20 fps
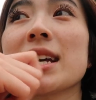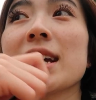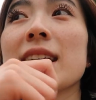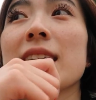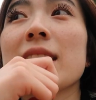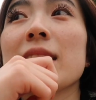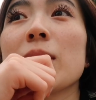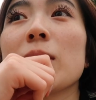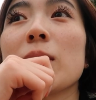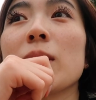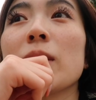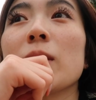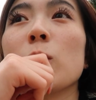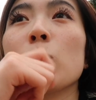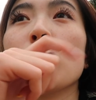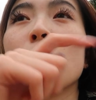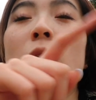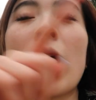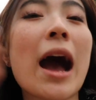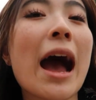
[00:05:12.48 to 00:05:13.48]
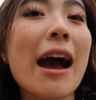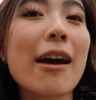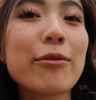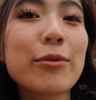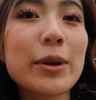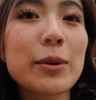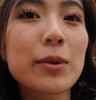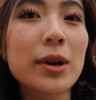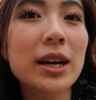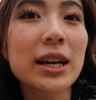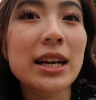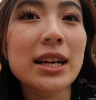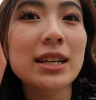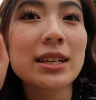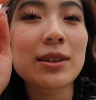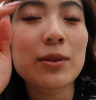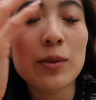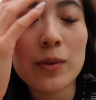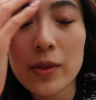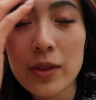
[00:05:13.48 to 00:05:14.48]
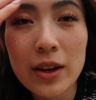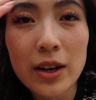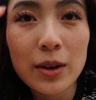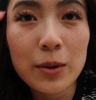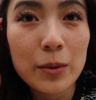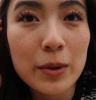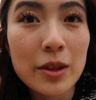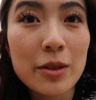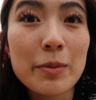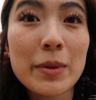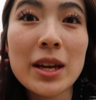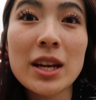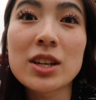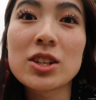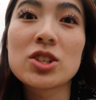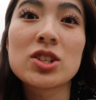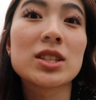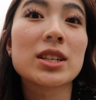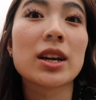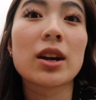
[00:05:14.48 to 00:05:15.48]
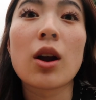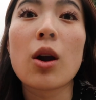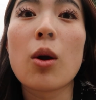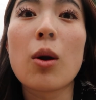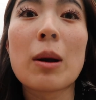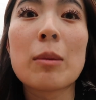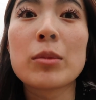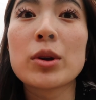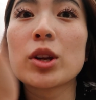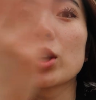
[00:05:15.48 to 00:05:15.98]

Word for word: like halfway walking there with me and she's like, oh, I'm